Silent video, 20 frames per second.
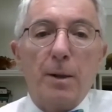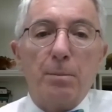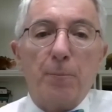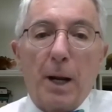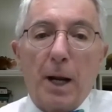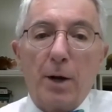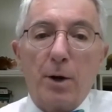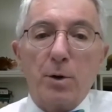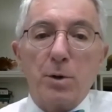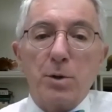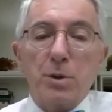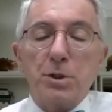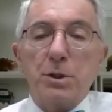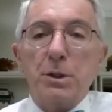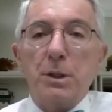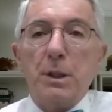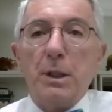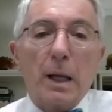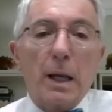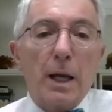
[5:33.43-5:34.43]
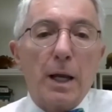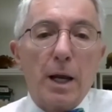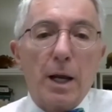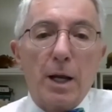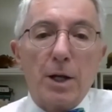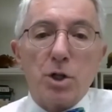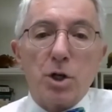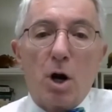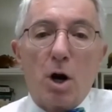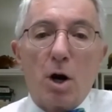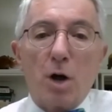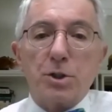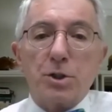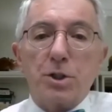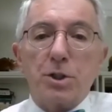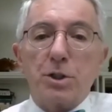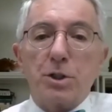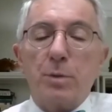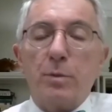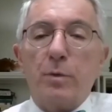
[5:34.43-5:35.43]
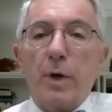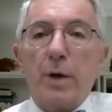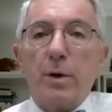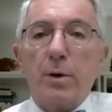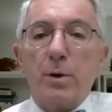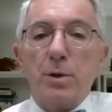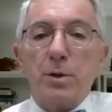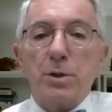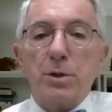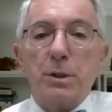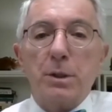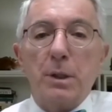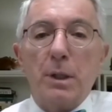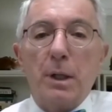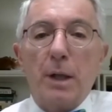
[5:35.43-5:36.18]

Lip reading: payers, EHR system vendors,